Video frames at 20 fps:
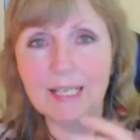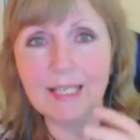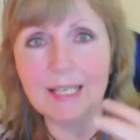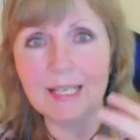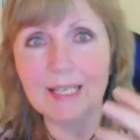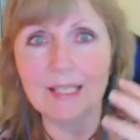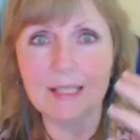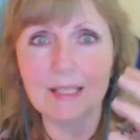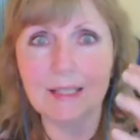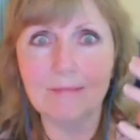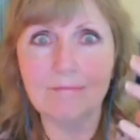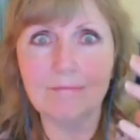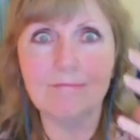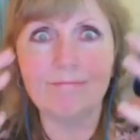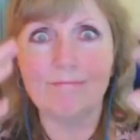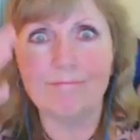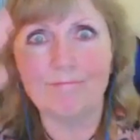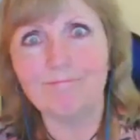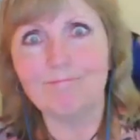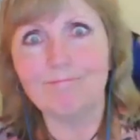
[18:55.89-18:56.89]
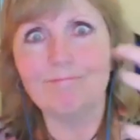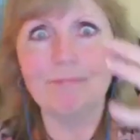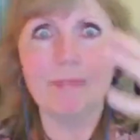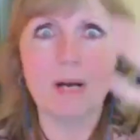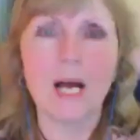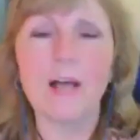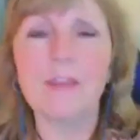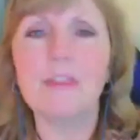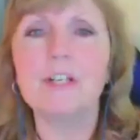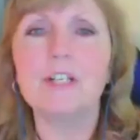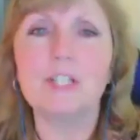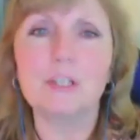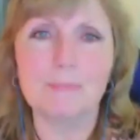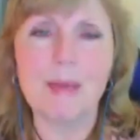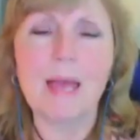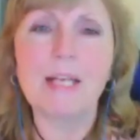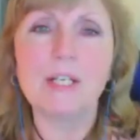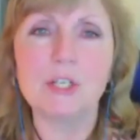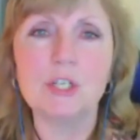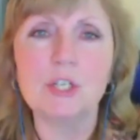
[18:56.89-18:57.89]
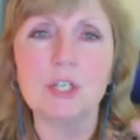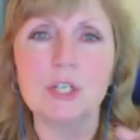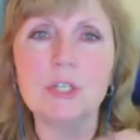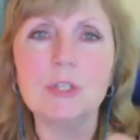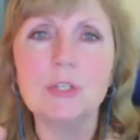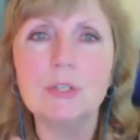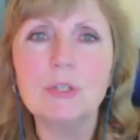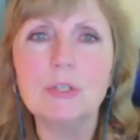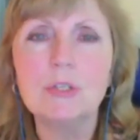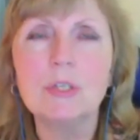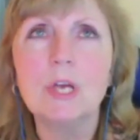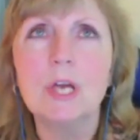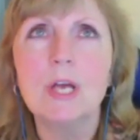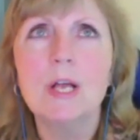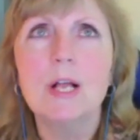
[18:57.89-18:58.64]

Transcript: these other dimensions.